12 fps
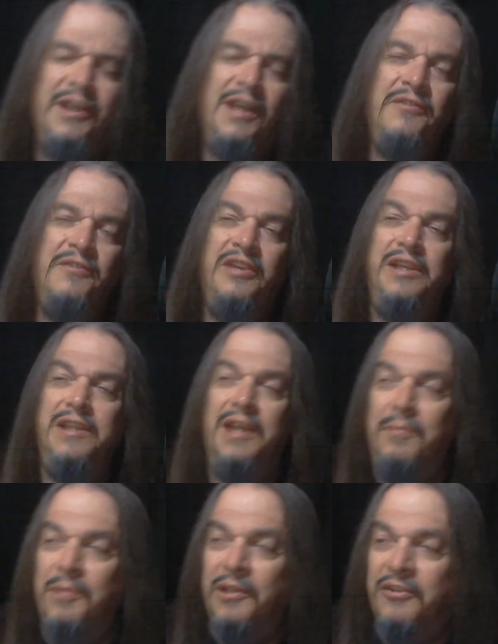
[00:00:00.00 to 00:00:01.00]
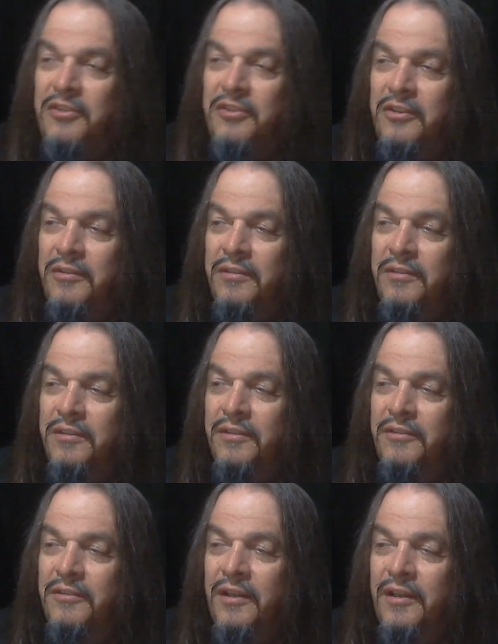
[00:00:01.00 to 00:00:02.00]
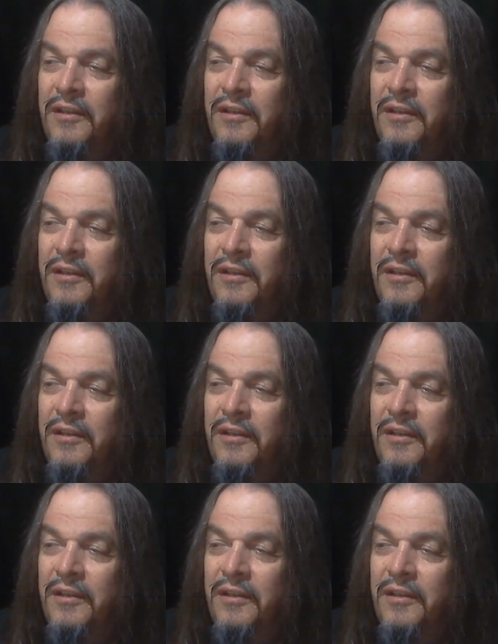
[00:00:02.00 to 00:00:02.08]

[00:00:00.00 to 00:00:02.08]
I've seen that picture. Yeah,